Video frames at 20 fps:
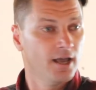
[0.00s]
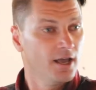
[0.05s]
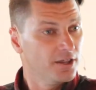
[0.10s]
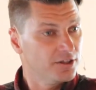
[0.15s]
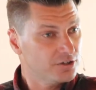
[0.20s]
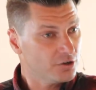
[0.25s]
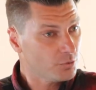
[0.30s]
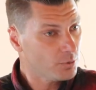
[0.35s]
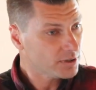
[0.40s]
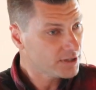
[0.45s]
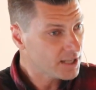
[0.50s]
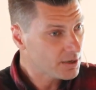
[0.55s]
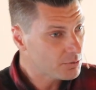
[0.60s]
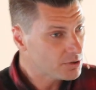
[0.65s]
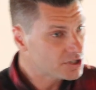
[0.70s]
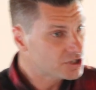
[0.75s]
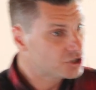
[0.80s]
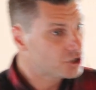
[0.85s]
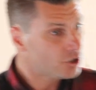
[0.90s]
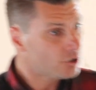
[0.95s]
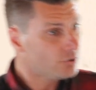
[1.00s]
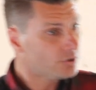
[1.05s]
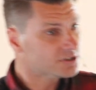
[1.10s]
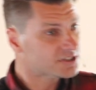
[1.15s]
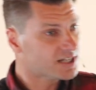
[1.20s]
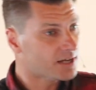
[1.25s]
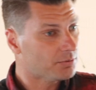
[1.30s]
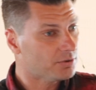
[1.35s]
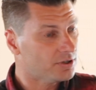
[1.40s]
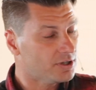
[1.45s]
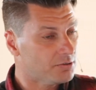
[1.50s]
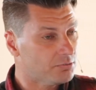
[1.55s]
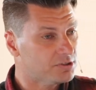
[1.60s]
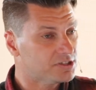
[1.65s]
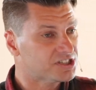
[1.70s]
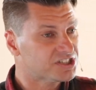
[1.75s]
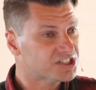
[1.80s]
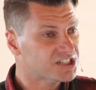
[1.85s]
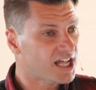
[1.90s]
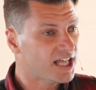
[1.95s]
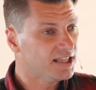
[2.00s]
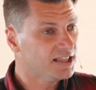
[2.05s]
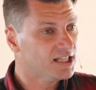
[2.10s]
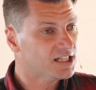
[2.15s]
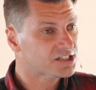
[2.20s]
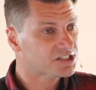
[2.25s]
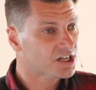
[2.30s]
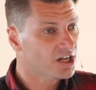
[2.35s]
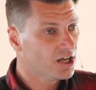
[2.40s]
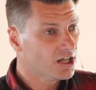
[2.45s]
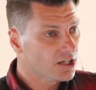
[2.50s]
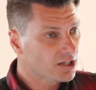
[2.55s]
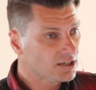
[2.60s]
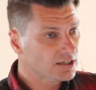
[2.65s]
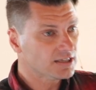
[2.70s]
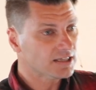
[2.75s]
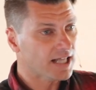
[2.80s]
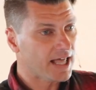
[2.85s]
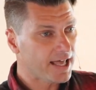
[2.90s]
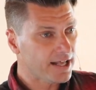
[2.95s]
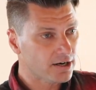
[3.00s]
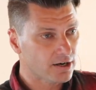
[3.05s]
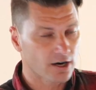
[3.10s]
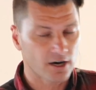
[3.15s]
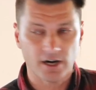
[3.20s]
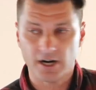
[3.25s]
So, what they would do is they would, they would send this letter,